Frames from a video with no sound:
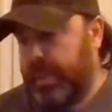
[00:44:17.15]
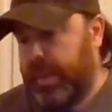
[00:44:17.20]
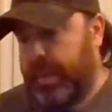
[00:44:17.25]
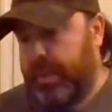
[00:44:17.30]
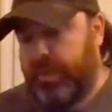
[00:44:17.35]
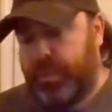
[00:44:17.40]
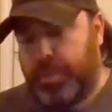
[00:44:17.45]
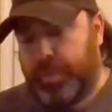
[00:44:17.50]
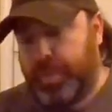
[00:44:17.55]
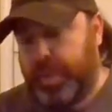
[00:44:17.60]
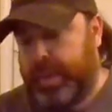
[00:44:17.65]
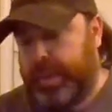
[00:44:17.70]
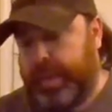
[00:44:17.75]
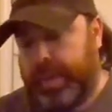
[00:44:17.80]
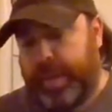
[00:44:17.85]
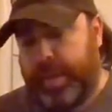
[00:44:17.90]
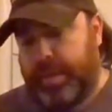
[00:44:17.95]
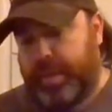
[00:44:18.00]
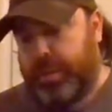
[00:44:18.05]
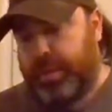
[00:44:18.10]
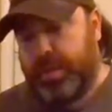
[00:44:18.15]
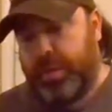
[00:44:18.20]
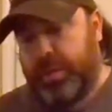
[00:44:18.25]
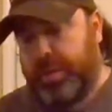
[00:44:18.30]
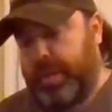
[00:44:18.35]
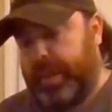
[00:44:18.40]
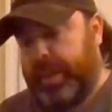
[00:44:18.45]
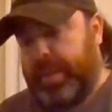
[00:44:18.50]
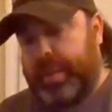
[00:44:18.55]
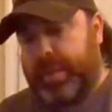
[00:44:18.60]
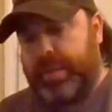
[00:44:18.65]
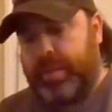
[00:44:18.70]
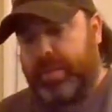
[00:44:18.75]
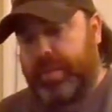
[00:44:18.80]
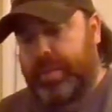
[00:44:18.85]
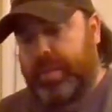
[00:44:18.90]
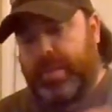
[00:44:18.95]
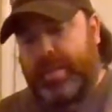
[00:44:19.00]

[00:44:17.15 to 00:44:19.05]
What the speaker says: and if you put it down and you don't like it,